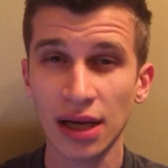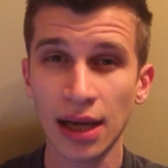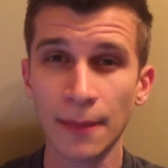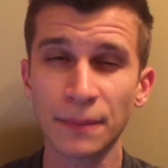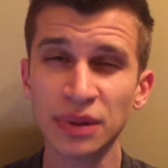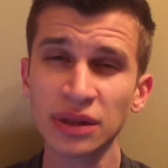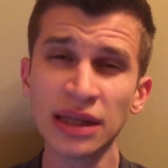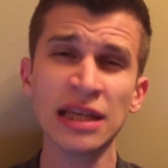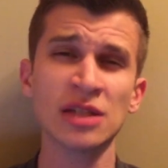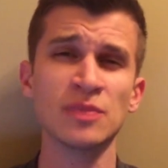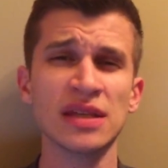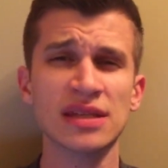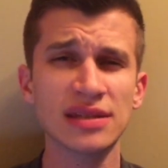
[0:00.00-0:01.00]
time.
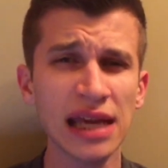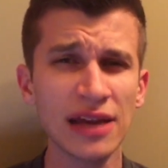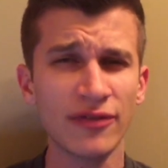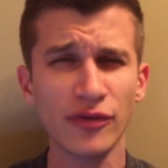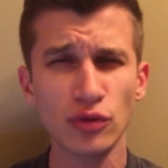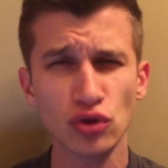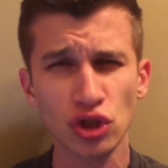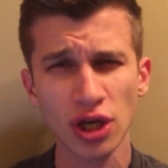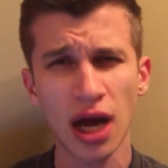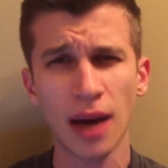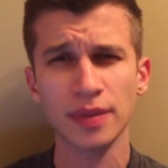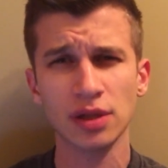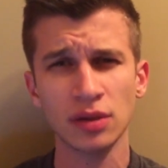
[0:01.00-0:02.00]
Please be safe if you
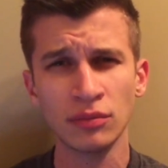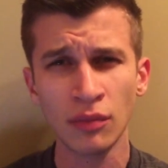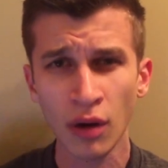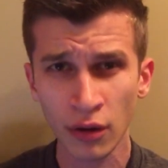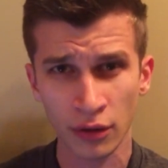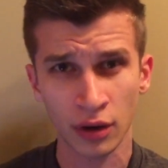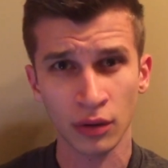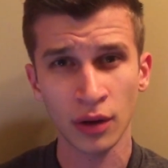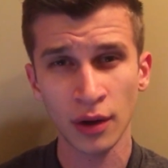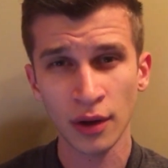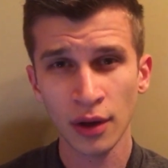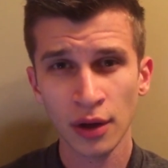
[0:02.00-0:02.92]
shop tomorrow.